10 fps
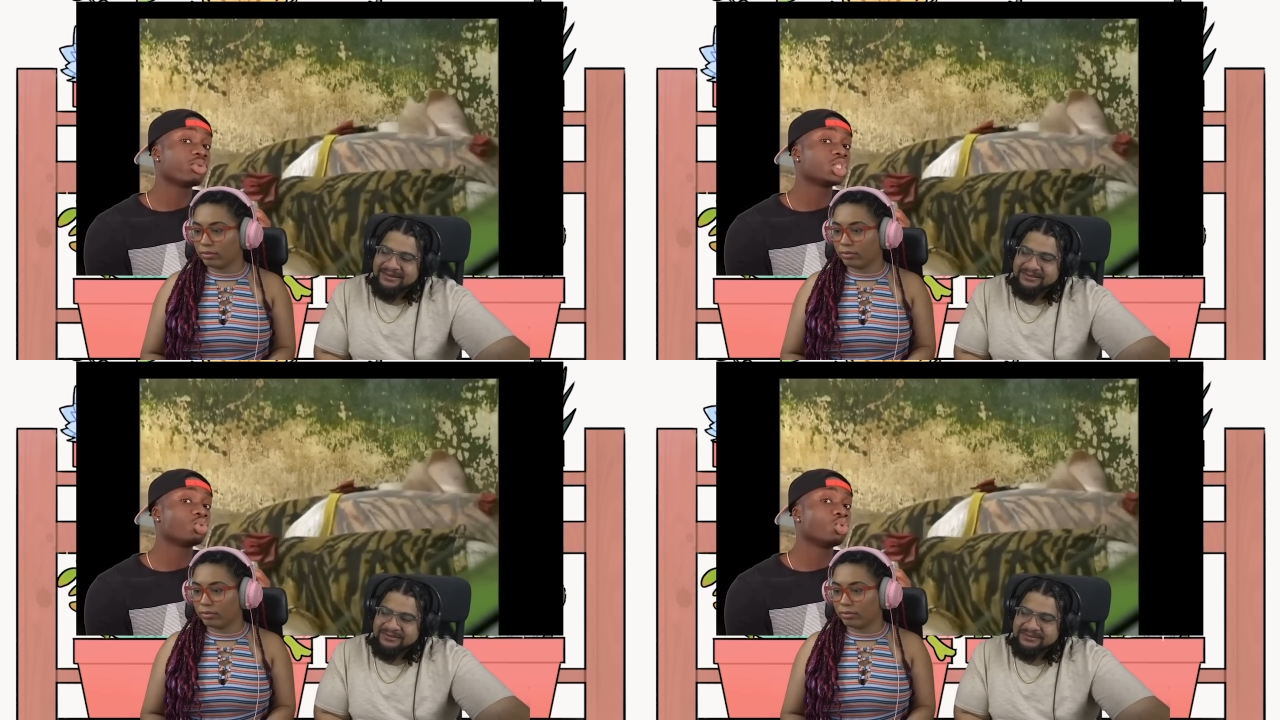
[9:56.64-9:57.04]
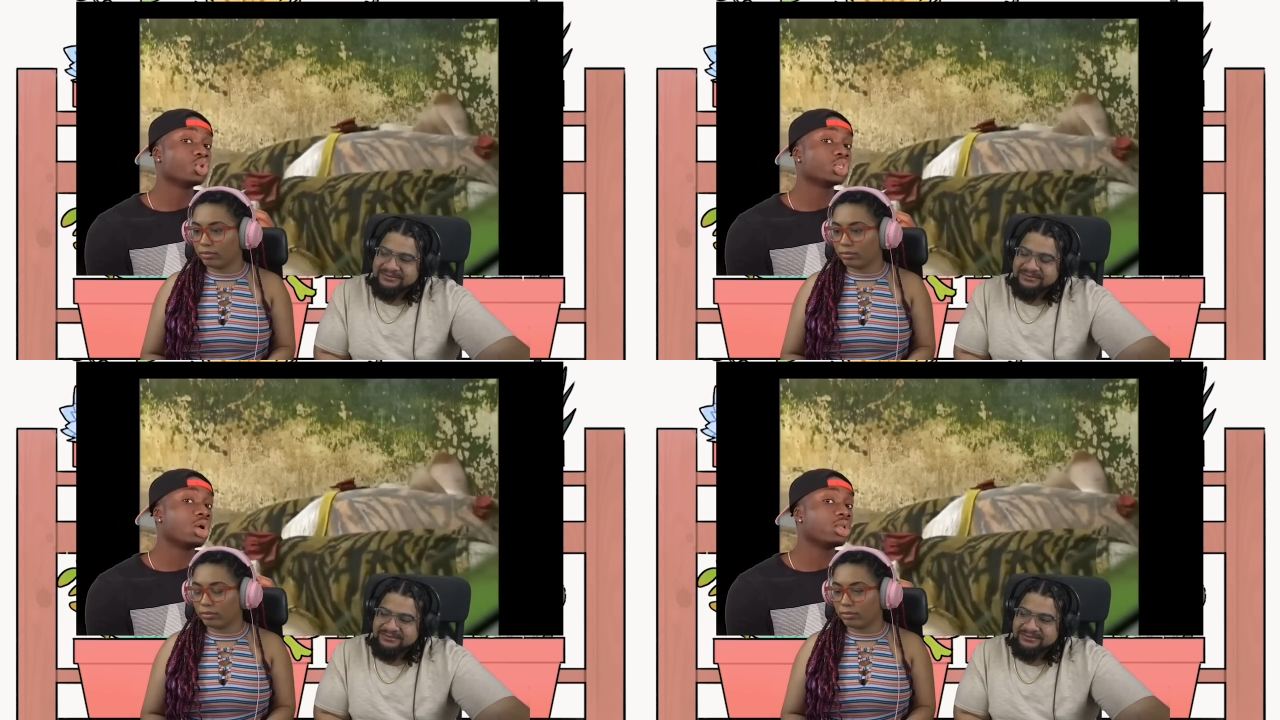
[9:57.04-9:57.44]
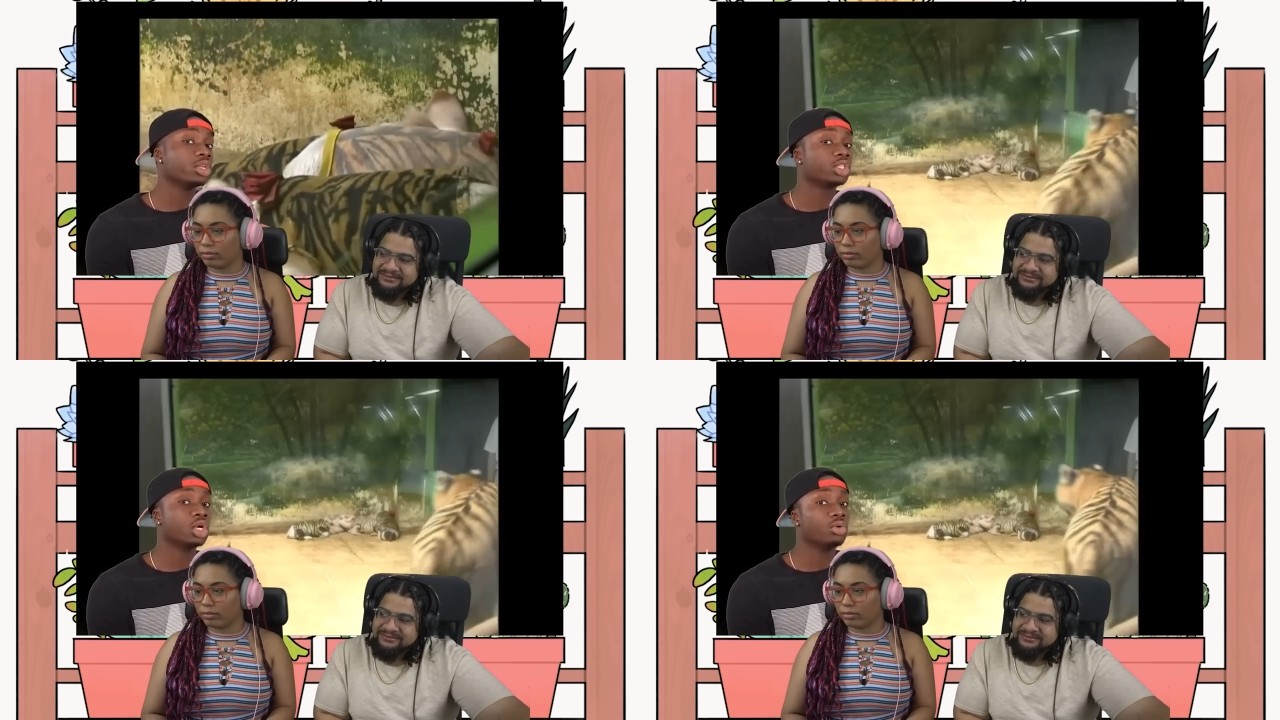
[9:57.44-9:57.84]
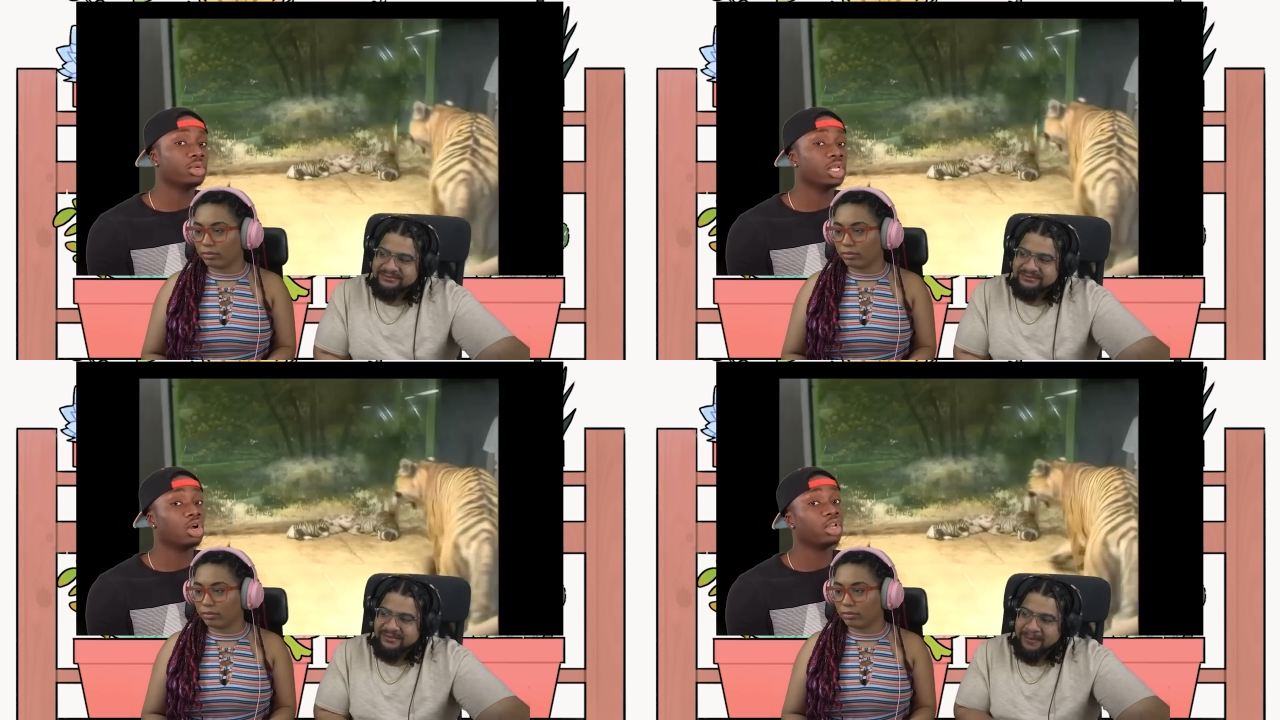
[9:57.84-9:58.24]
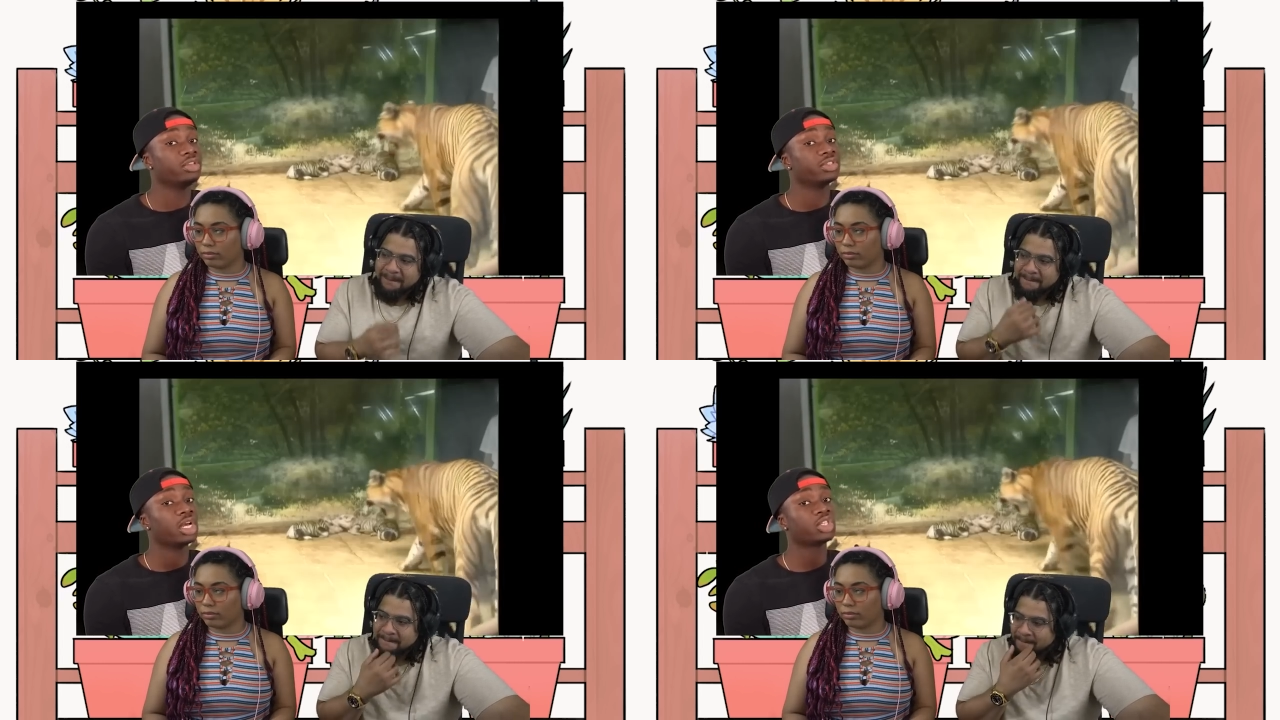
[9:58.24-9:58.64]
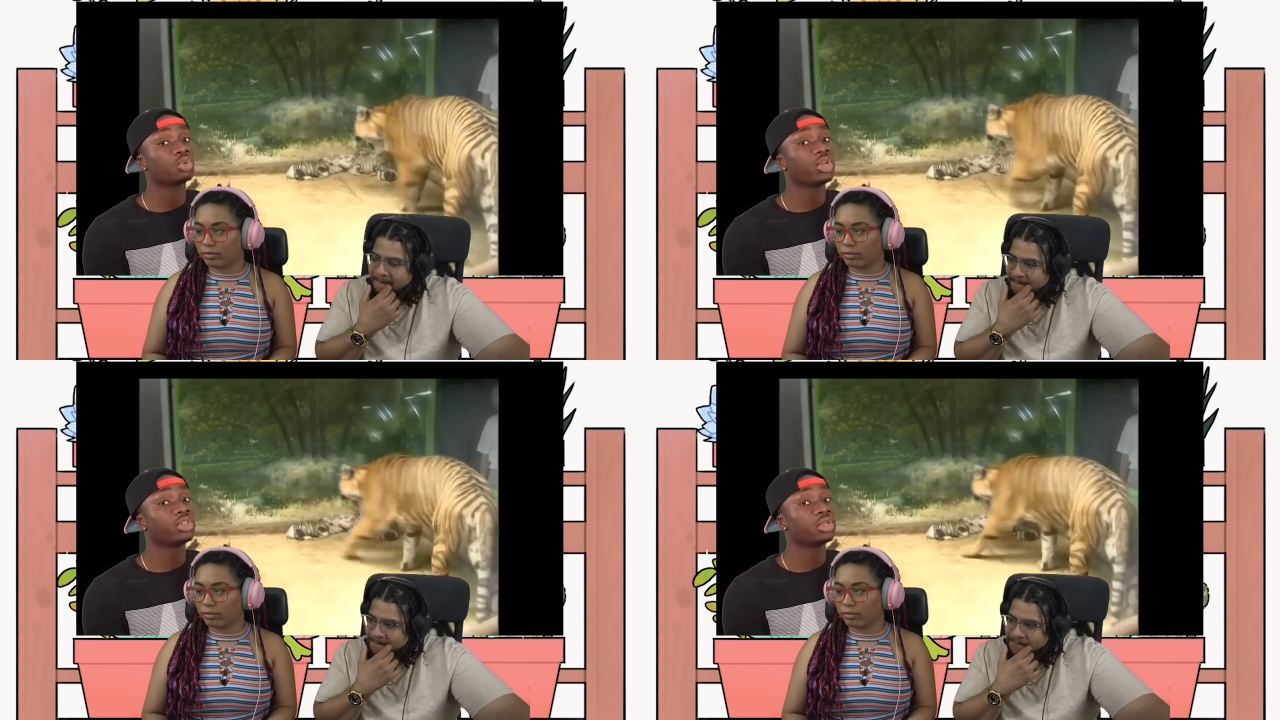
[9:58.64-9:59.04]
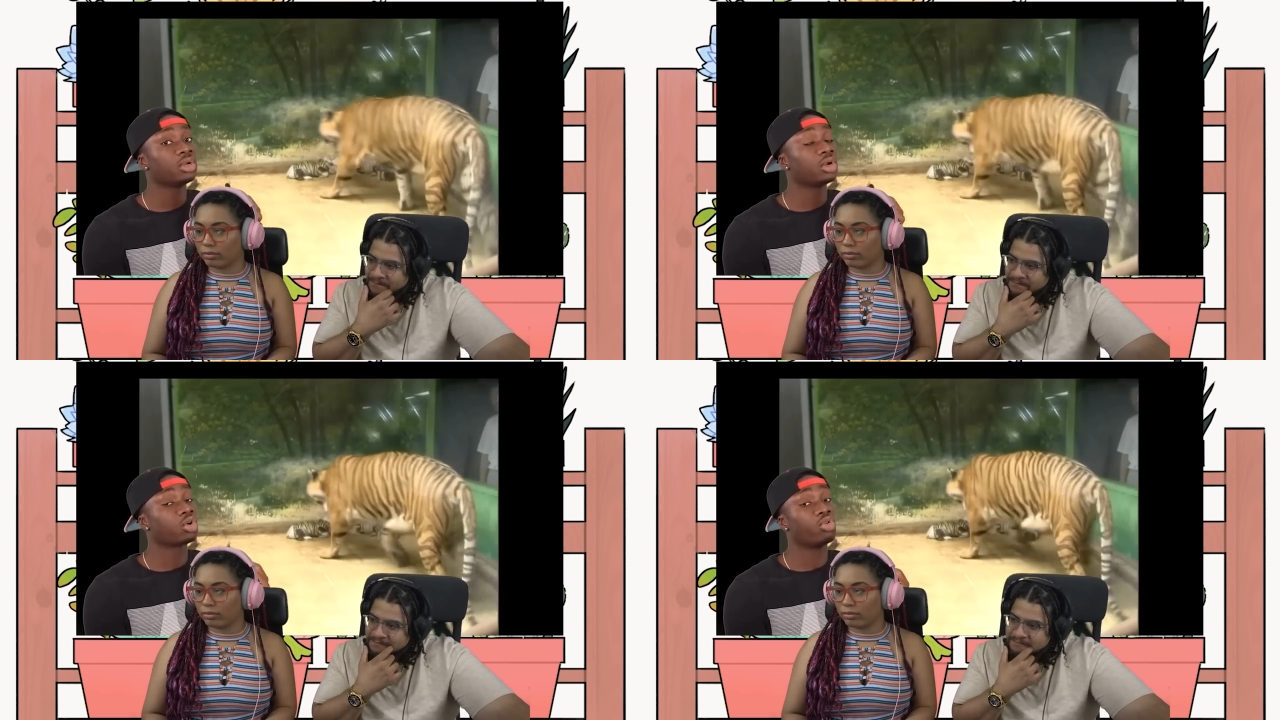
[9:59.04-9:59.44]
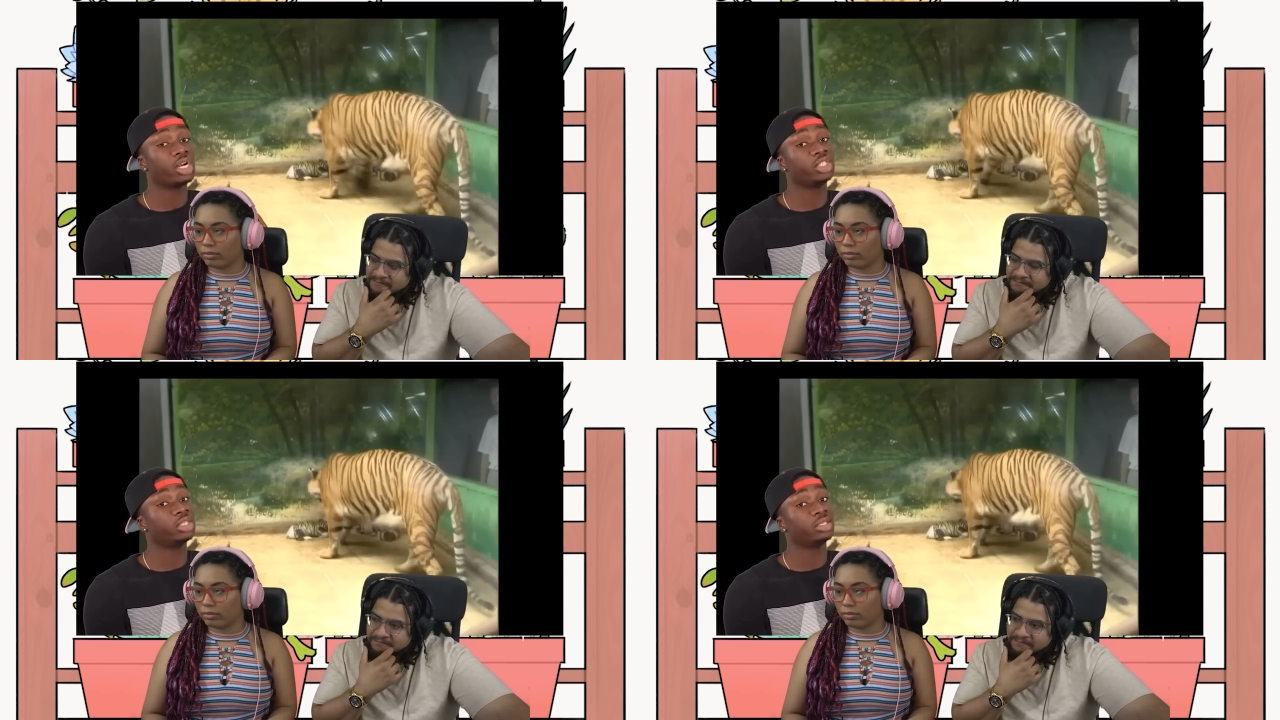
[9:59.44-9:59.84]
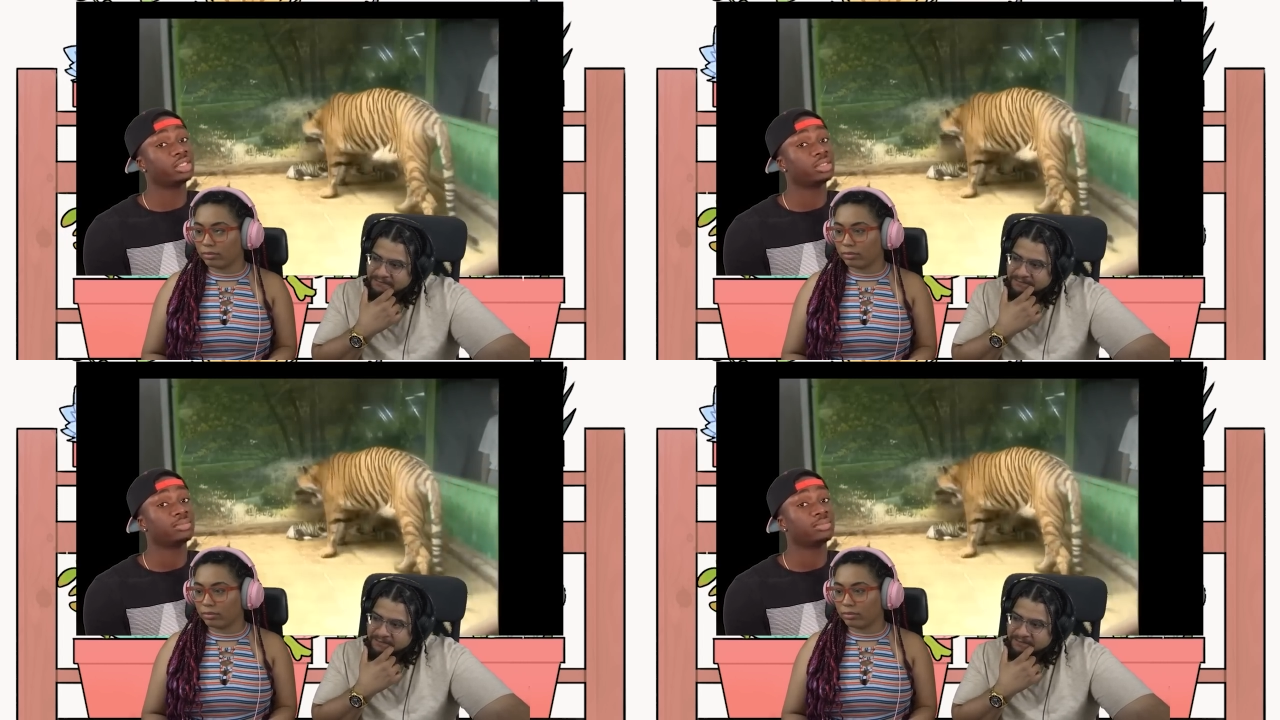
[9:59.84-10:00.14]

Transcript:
Speaker 1: breaks rules all on its own, and all it leaves us with are questions.